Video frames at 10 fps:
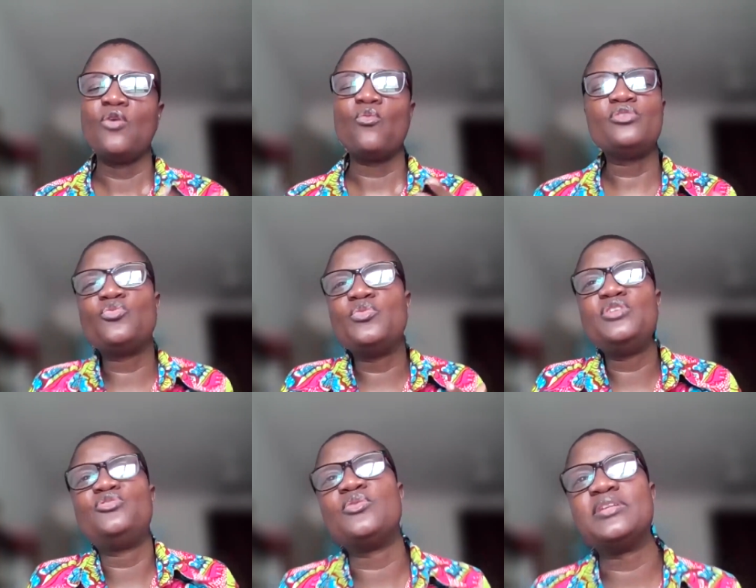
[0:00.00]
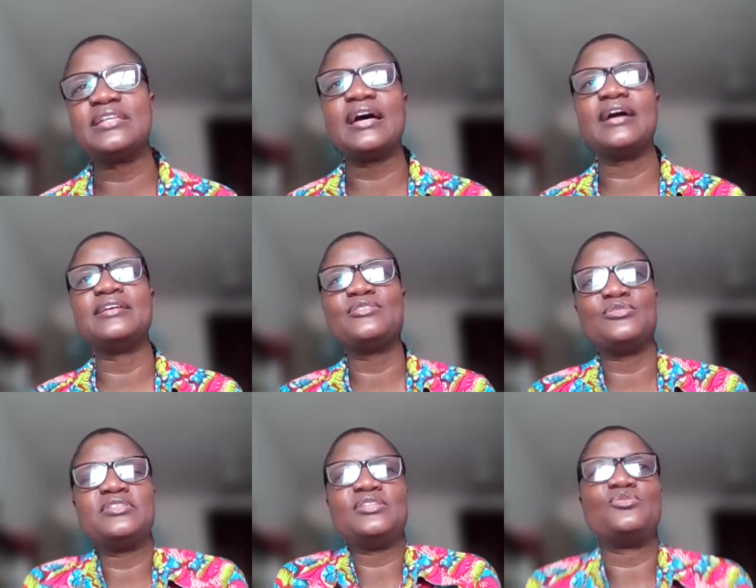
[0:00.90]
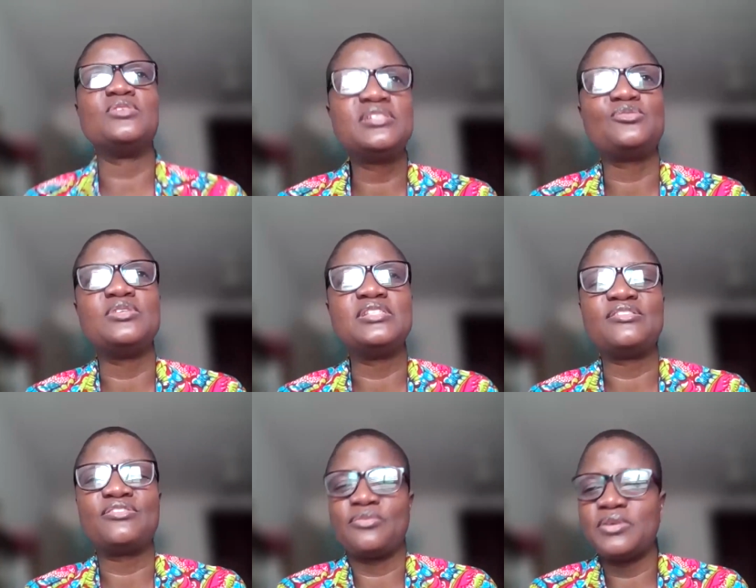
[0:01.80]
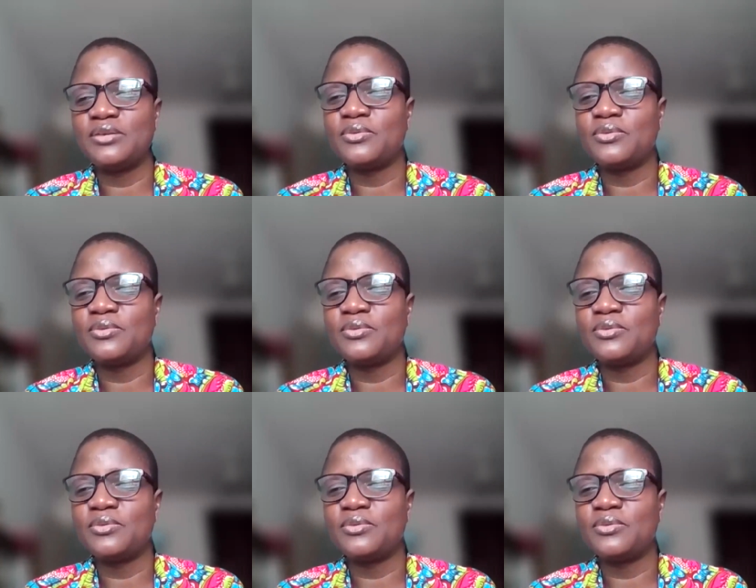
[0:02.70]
what do we do in Ghana today, 2023?